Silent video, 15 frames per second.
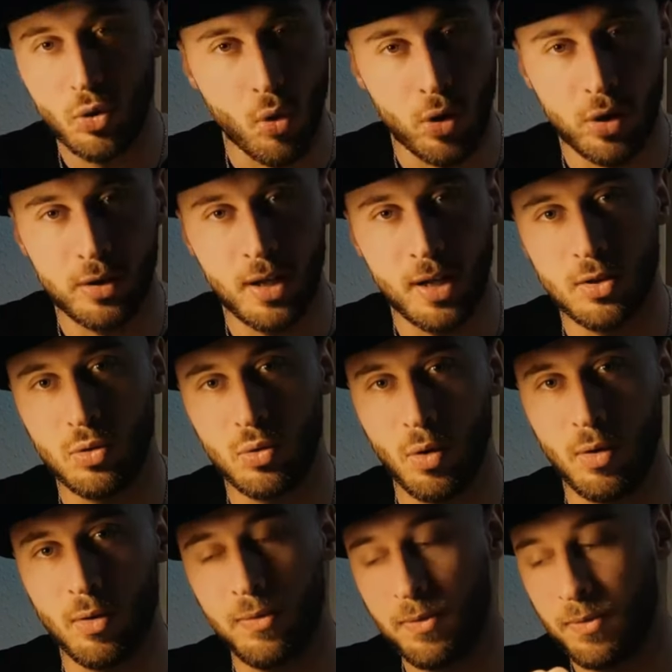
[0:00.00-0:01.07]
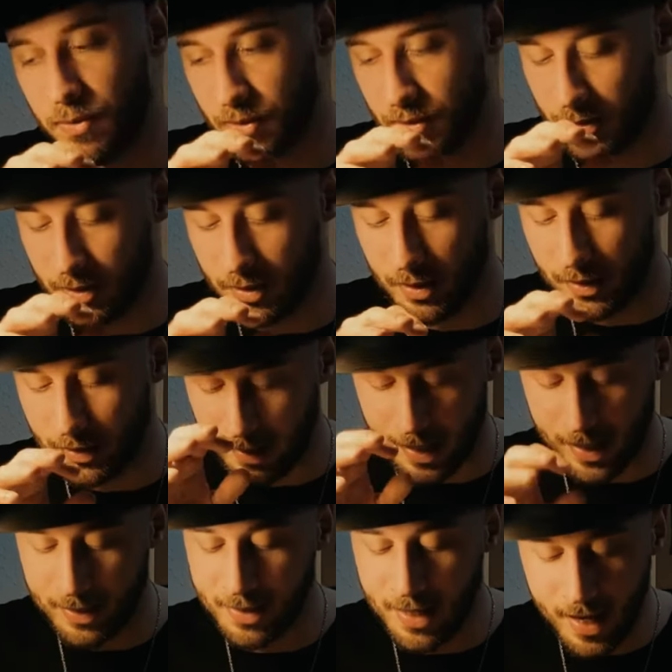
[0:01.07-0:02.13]
coordinates of the
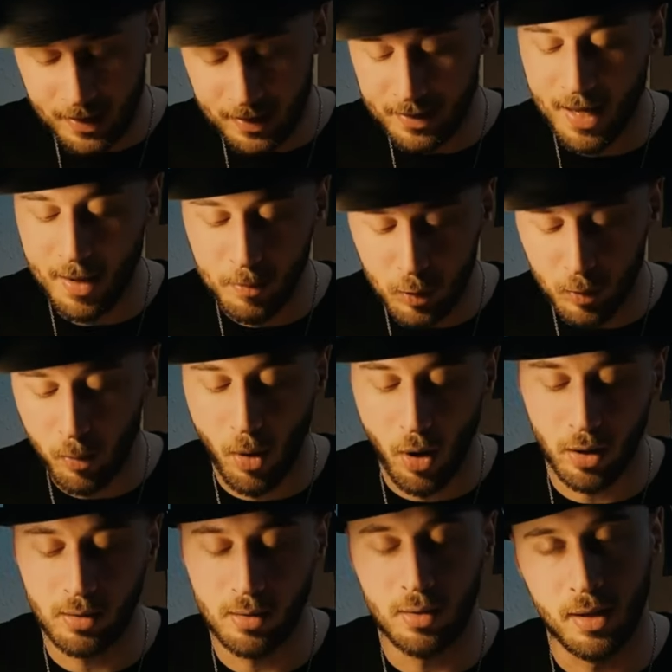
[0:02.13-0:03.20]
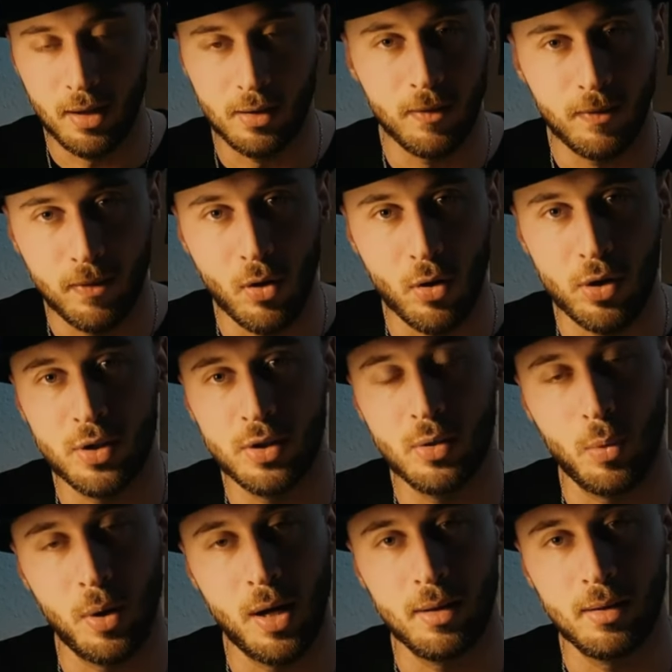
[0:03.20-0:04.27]
exact same spot in the forest
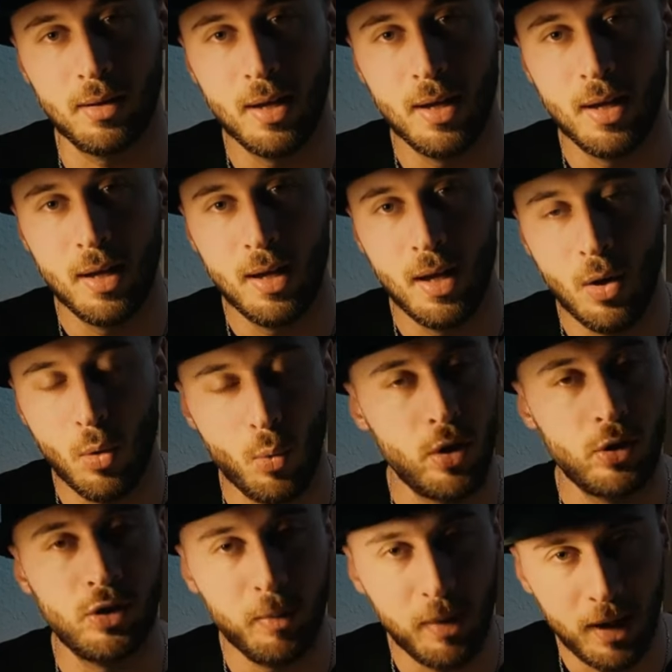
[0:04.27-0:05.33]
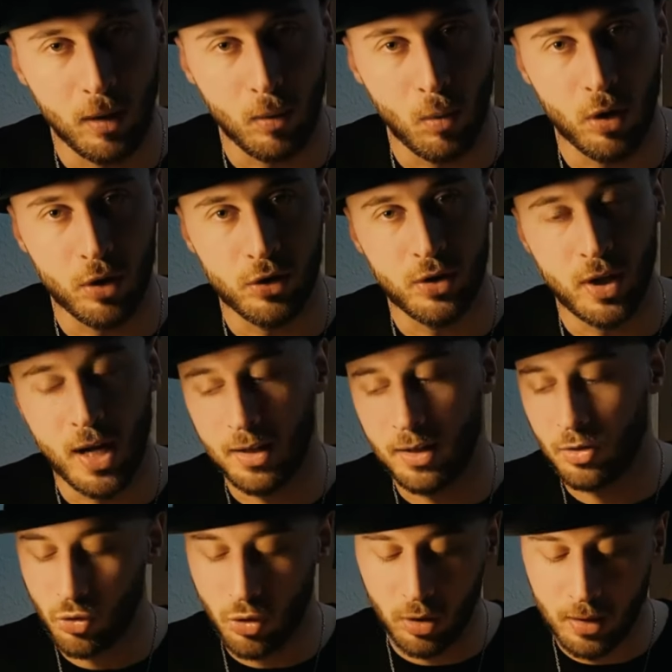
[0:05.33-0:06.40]
where the meeting was, and
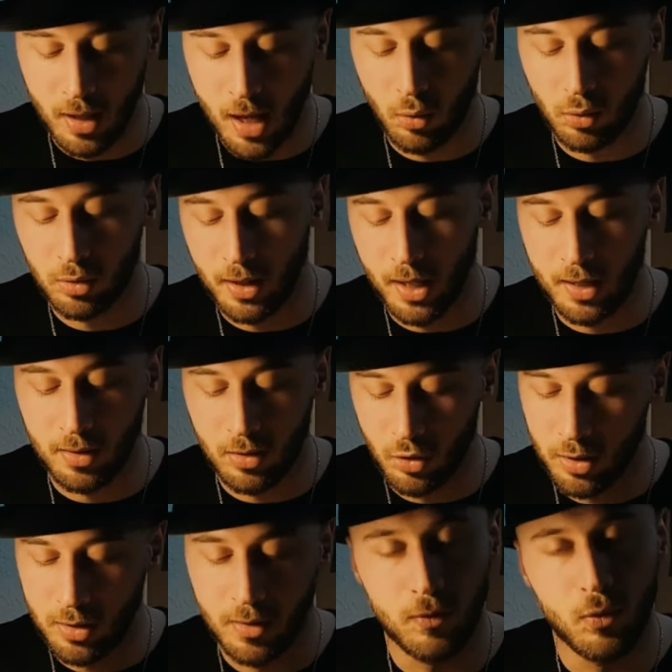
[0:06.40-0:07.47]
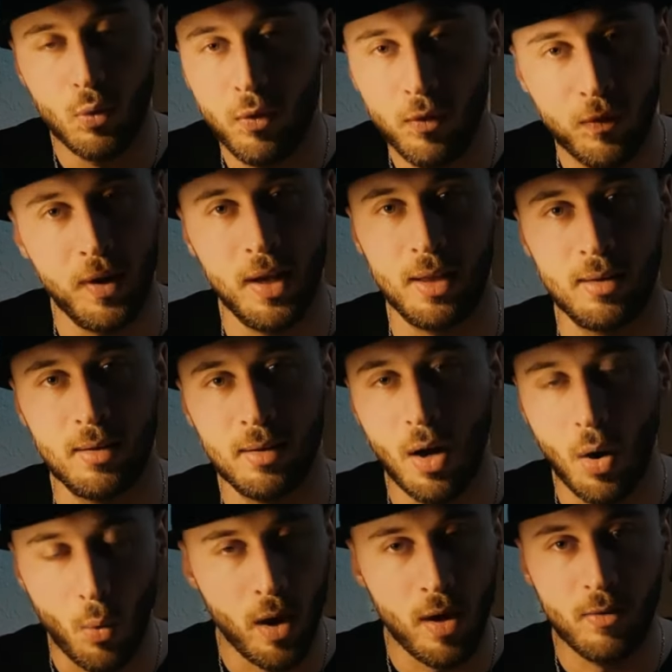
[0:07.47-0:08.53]
it turned out that just a few feet
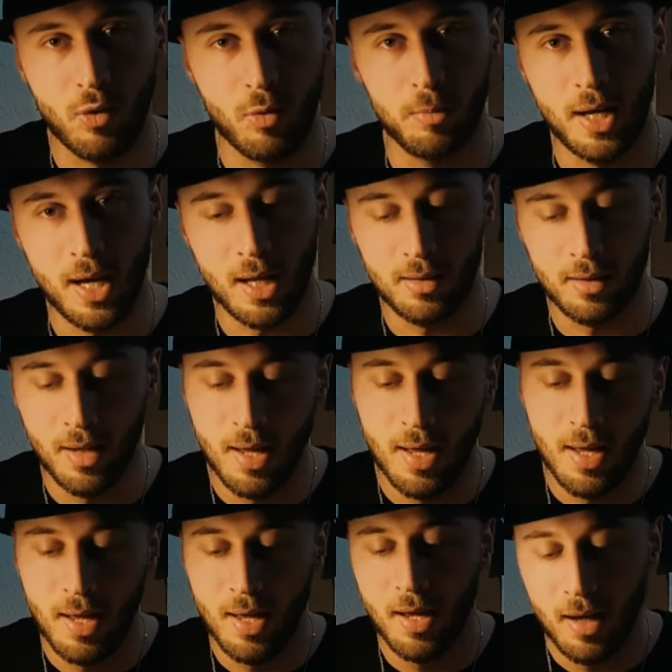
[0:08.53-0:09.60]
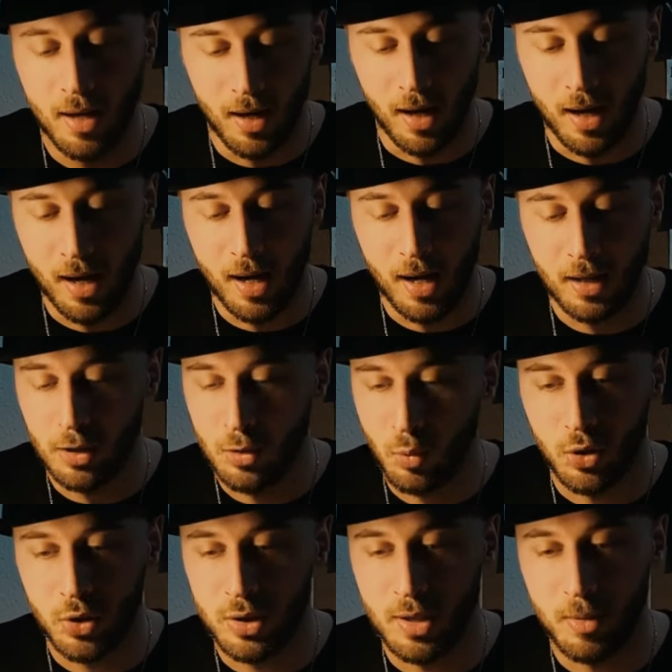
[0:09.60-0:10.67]
away from that, it
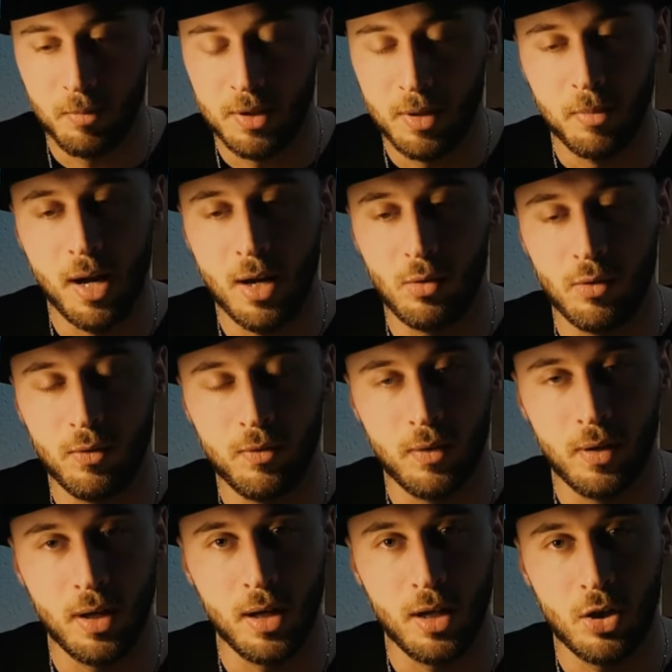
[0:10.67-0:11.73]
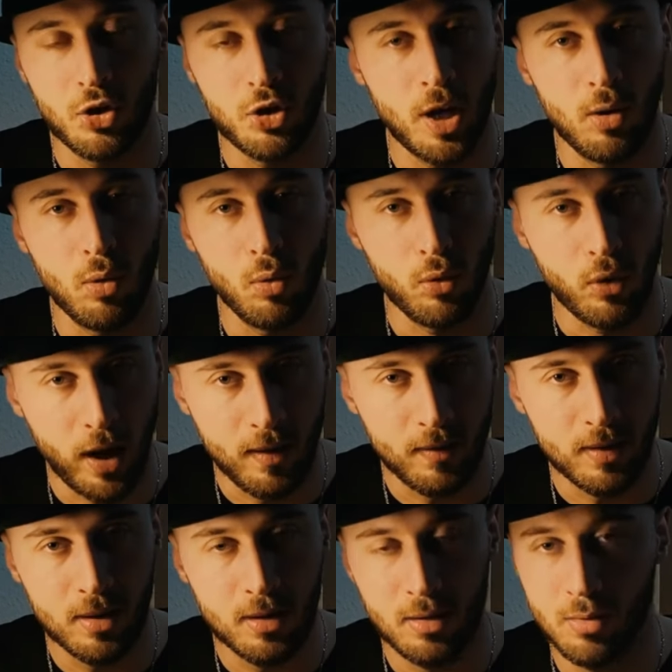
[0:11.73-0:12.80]
was some kind of shallow
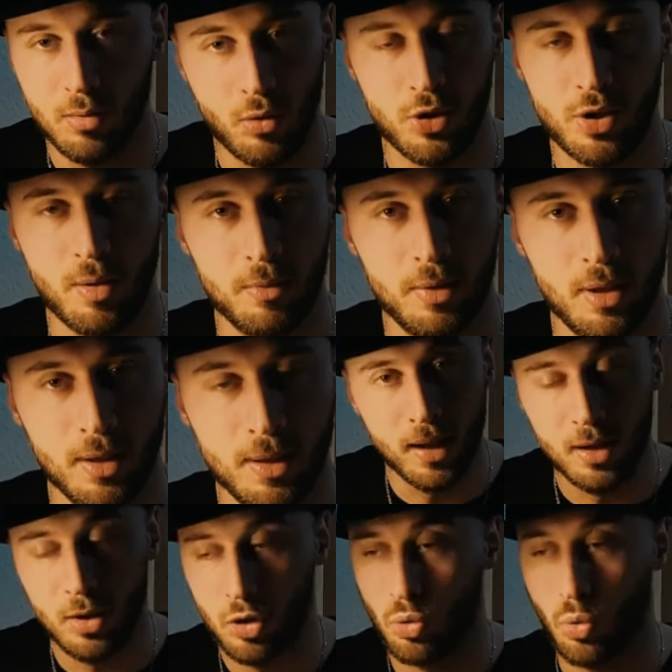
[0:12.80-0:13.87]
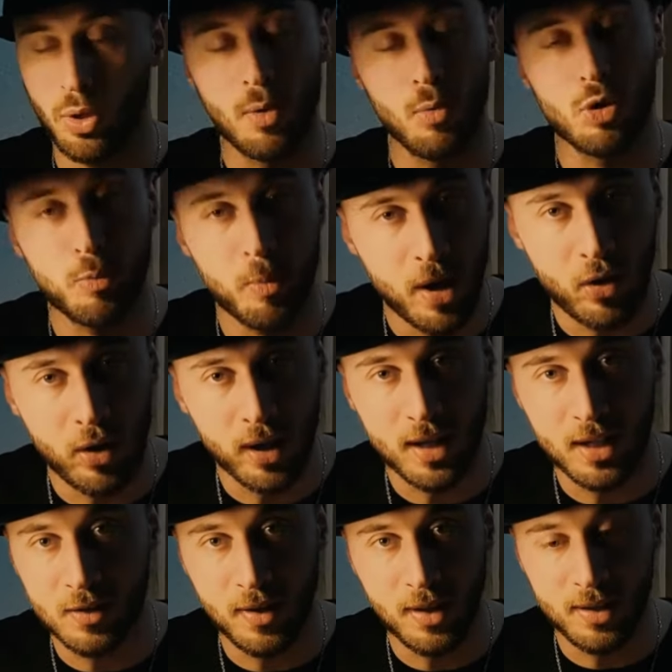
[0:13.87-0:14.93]
graves or something. So he was burying
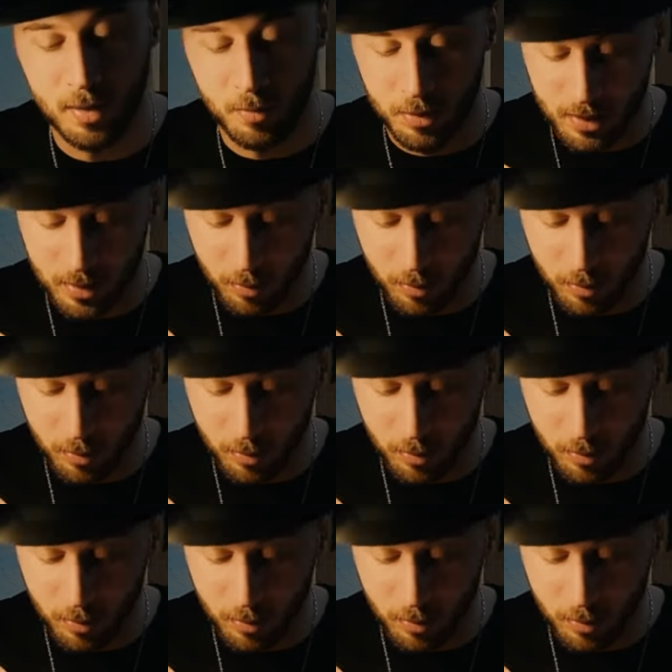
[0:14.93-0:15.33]
his victims